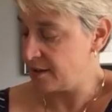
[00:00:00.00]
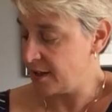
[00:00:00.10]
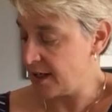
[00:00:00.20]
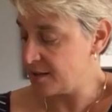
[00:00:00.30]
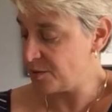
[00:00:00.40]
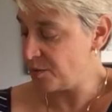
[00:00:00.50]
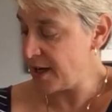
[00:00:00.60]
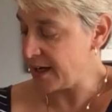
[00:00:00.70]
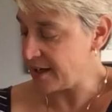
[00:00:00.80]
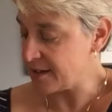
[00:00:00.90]
its
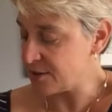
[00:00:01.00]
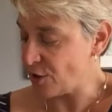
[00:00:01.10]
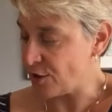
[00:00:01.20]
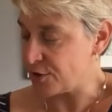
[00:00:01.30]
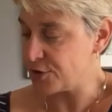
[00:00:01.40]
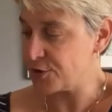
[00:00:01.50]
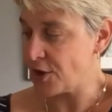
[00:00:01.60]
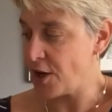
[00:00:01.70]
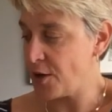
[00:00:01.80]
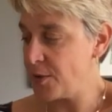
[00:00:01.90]
wings are
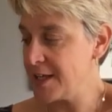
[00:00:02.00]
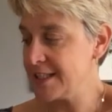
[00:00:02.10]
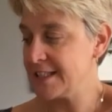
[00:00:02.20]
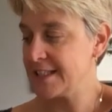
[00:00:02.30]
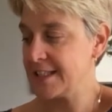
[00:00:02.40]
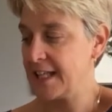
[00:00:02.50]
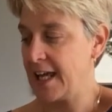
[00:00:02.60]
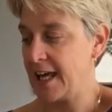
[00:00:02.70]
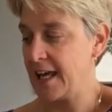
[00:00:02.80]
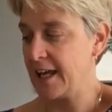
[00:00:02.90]
so
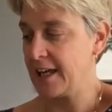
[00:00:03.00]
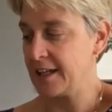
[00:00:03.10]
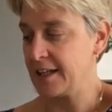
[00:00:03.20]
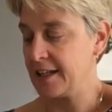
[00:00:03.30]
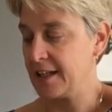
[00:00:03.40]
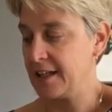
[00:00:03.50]
scaly.